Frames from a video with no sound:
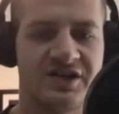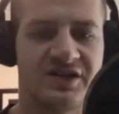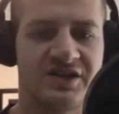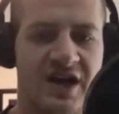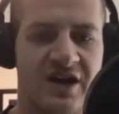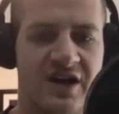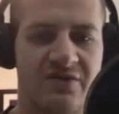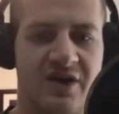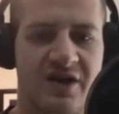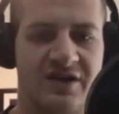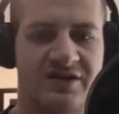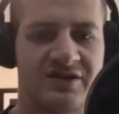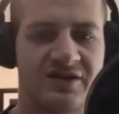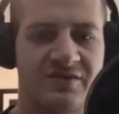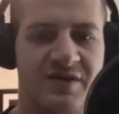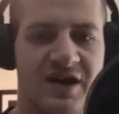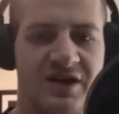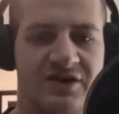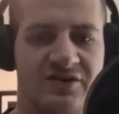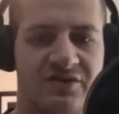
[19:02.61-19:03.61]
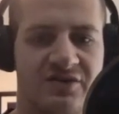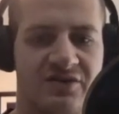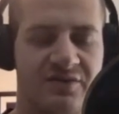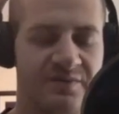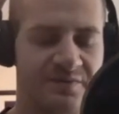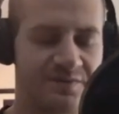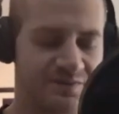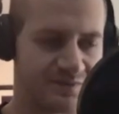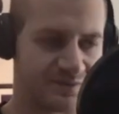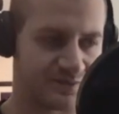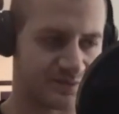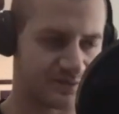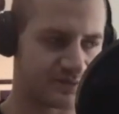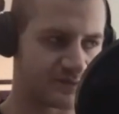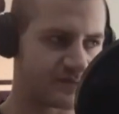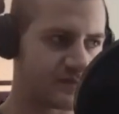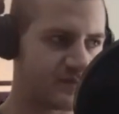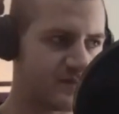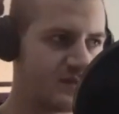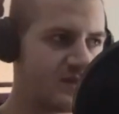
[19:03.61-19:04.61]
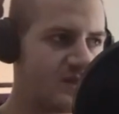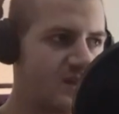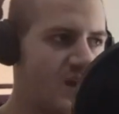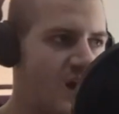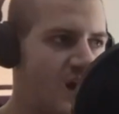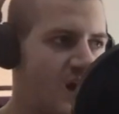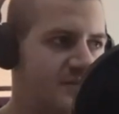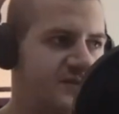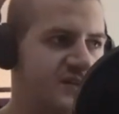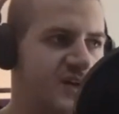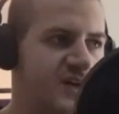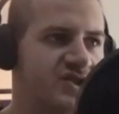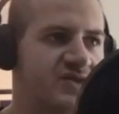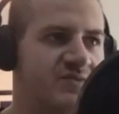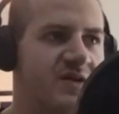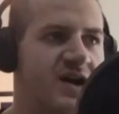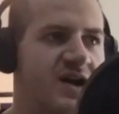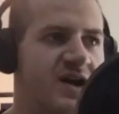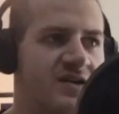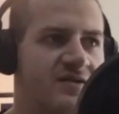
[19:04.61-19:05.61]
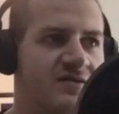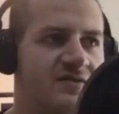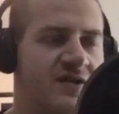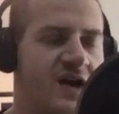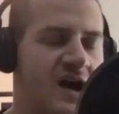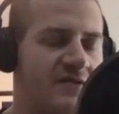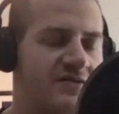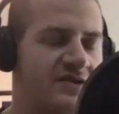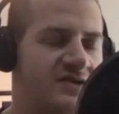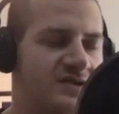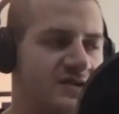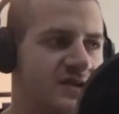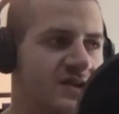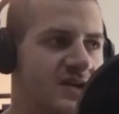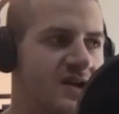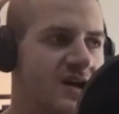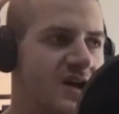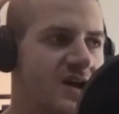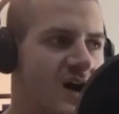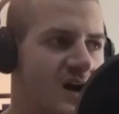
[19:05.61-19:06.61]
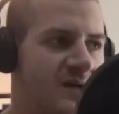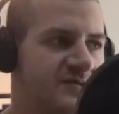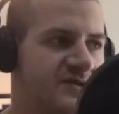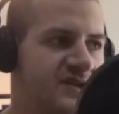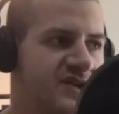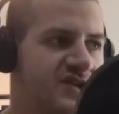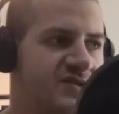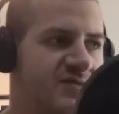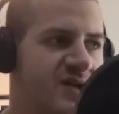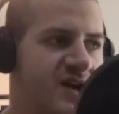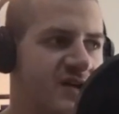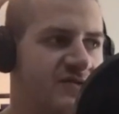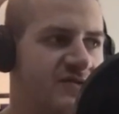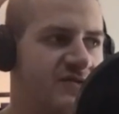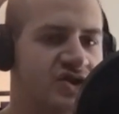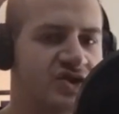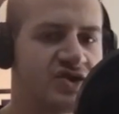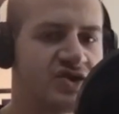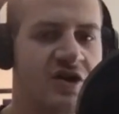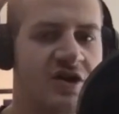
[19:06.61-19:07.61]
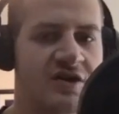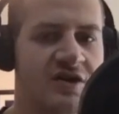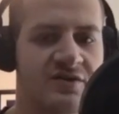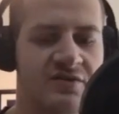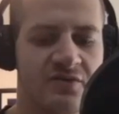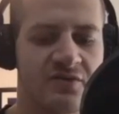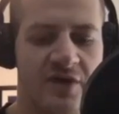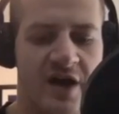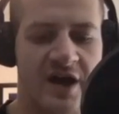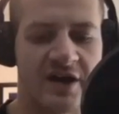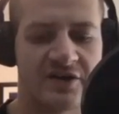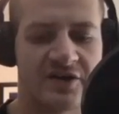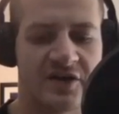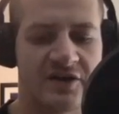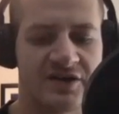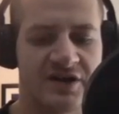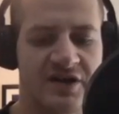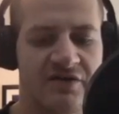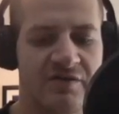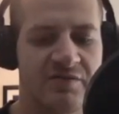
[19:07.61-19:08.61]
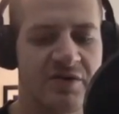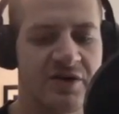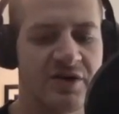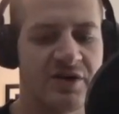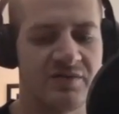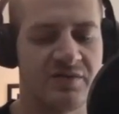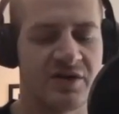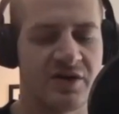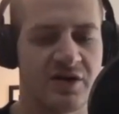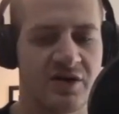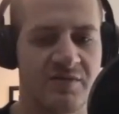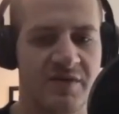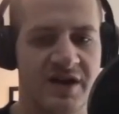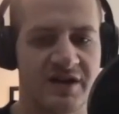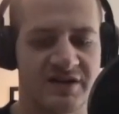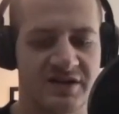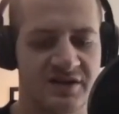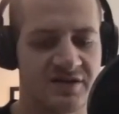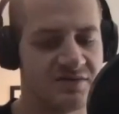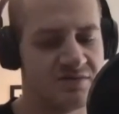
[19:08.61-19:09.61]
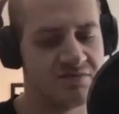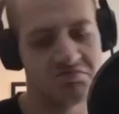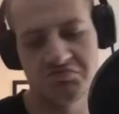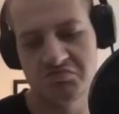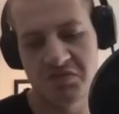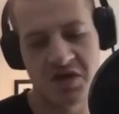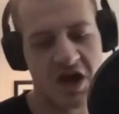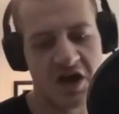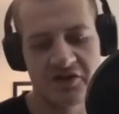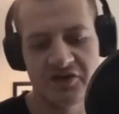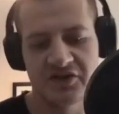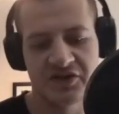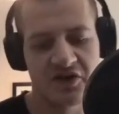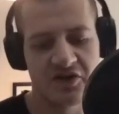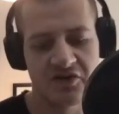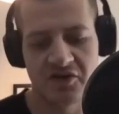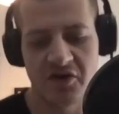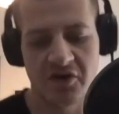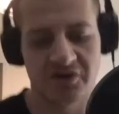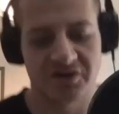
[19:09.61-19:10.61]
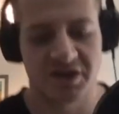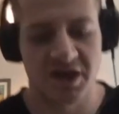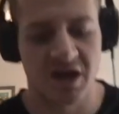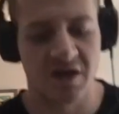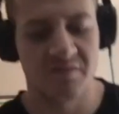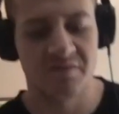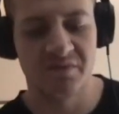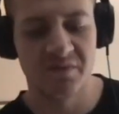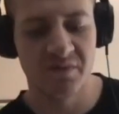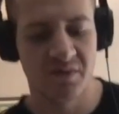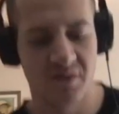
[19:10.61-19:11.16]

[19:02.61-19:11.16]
He just had a wrestling match with Khamzat Chimaev. Obviously, Khamzat Chimaev is strong and ragdolls everybody, but Hermansson held his own the whole time.